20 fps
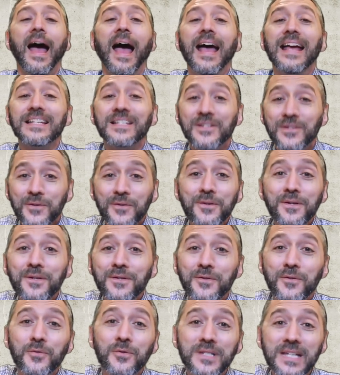As soon
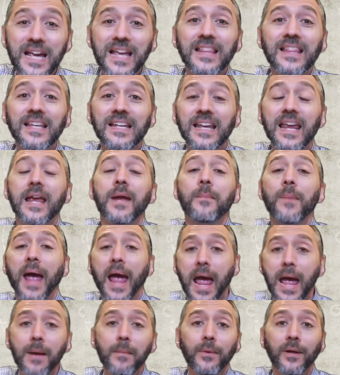as you say the name
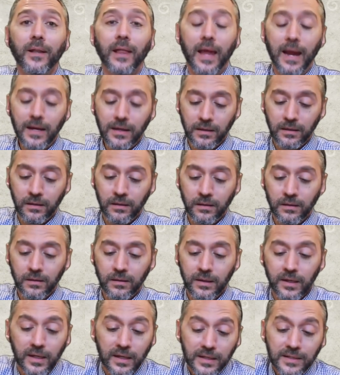Amalek,
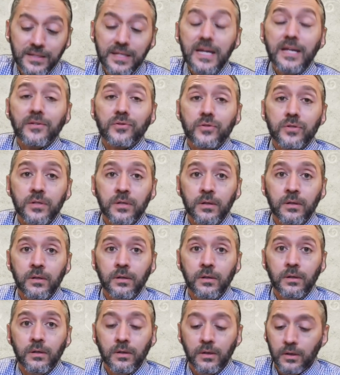it exists.
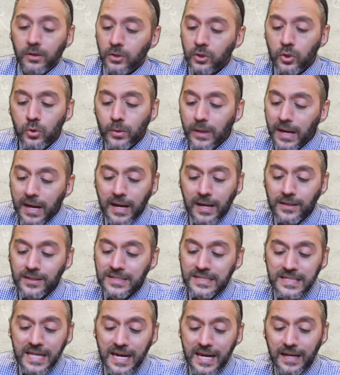You can't
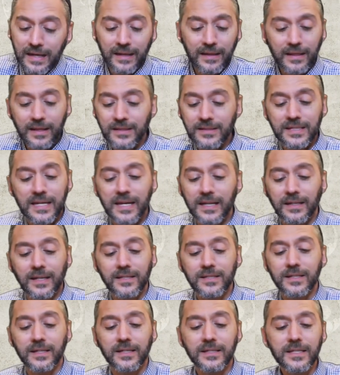say it and then say it
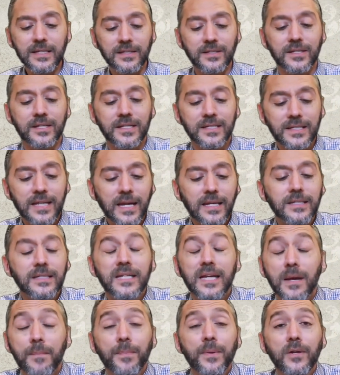doesn't exist. To say
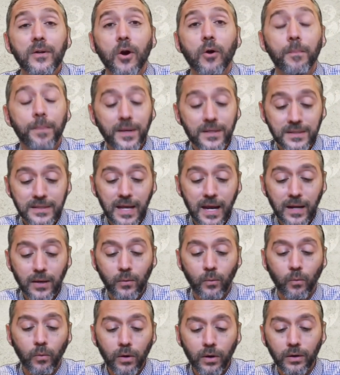tippinope is not
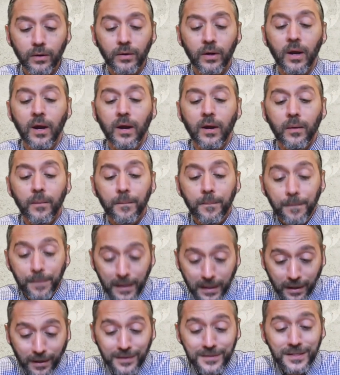a word
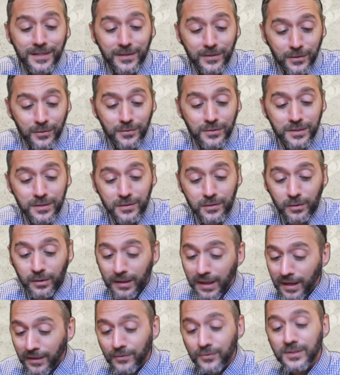because it uses the
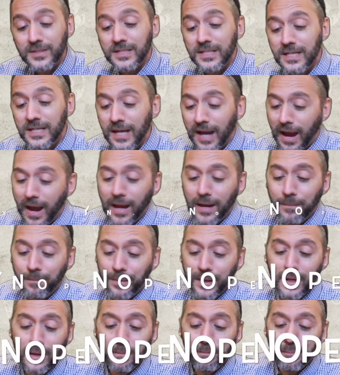letters T I
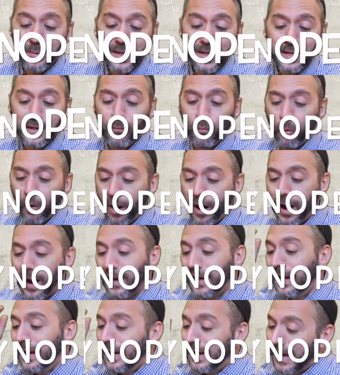P P
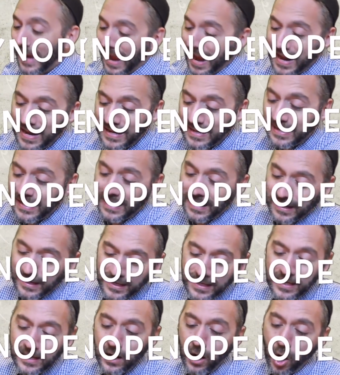Y N
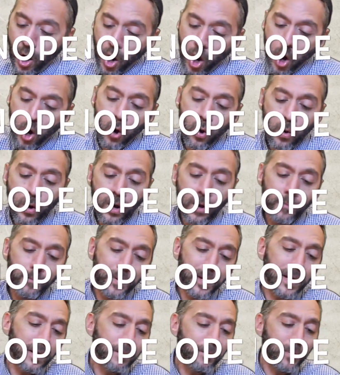E O
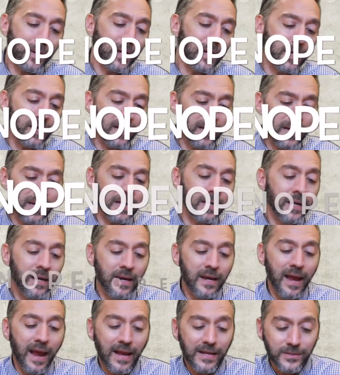P P E
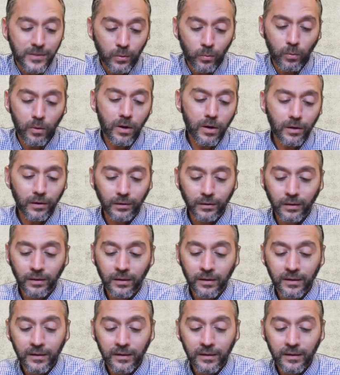as a word.